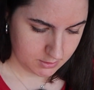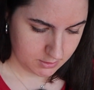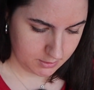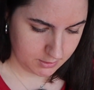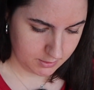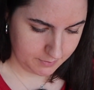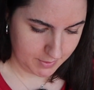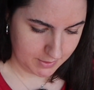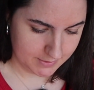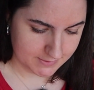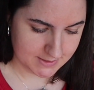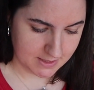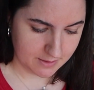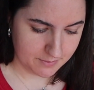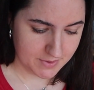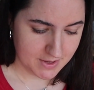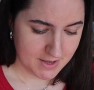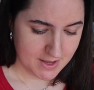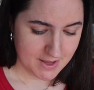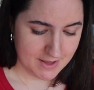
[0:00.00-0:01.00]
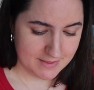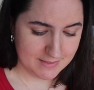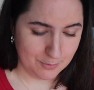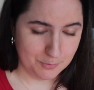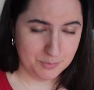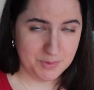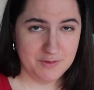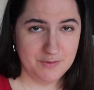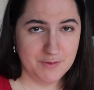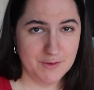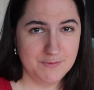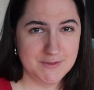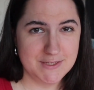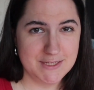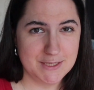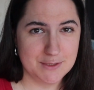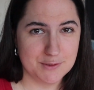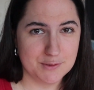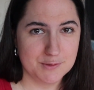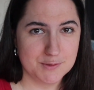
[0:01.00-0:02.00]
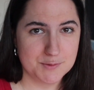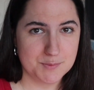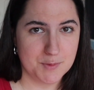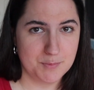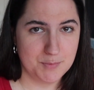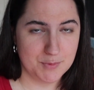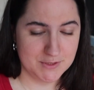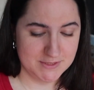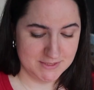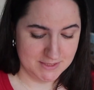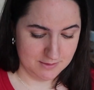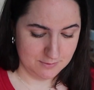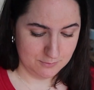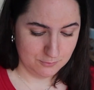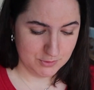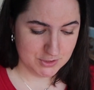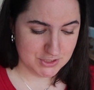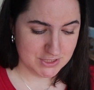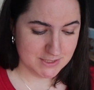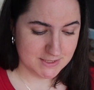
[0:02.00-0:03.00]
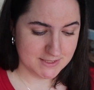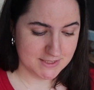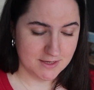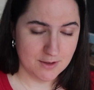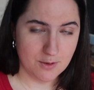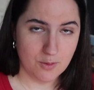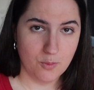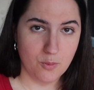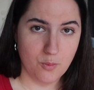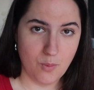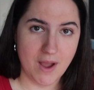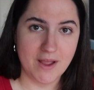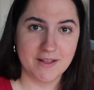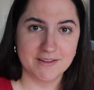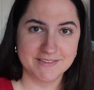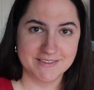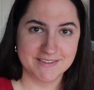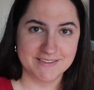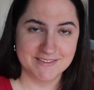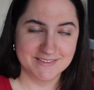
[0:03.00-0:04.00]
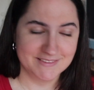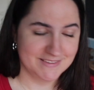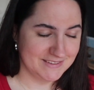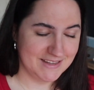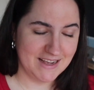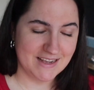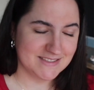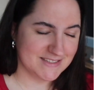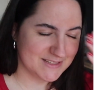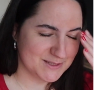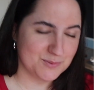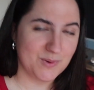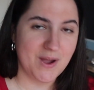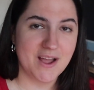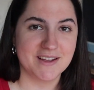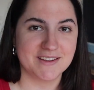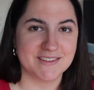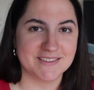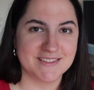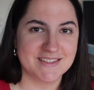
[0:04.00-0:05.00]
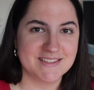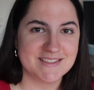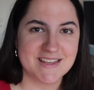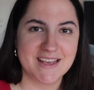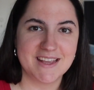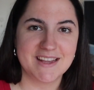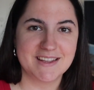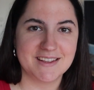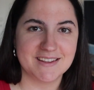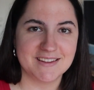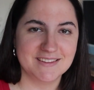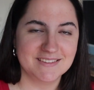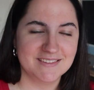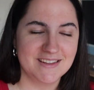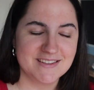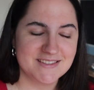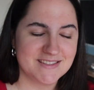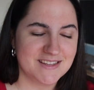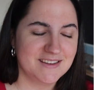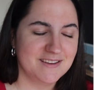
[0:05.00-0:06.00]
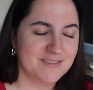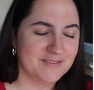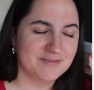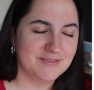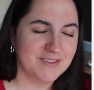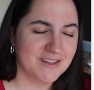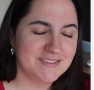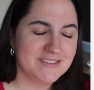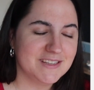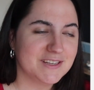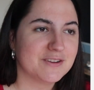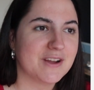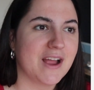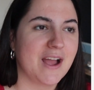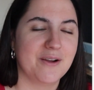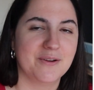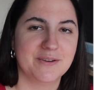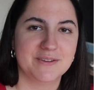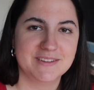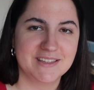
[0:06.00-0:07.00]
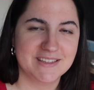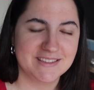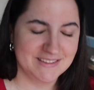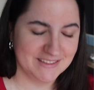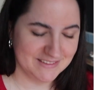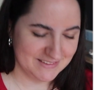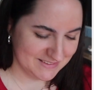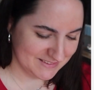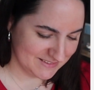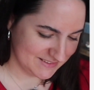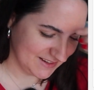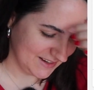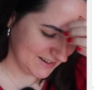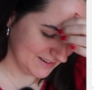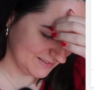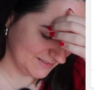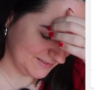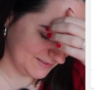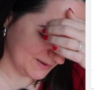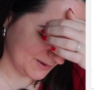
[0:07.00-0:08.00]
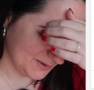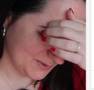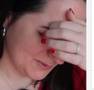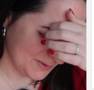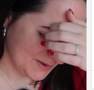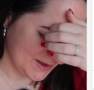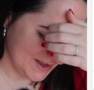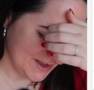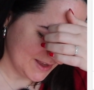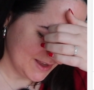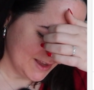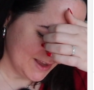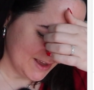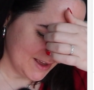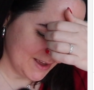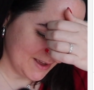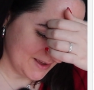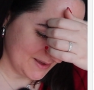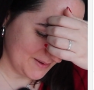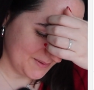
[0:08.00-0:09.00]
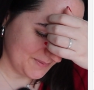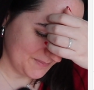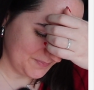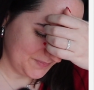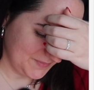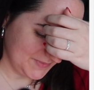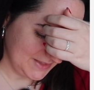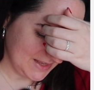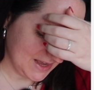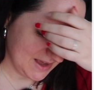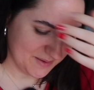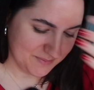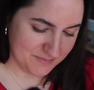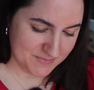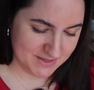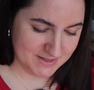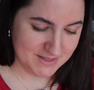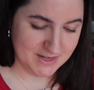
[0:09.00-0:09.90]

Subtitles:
amount of time. And that would be 50 euros per person, which is wild. Guys, it's wild. It's like less than a dinner out. Like that's insane. So yeah, and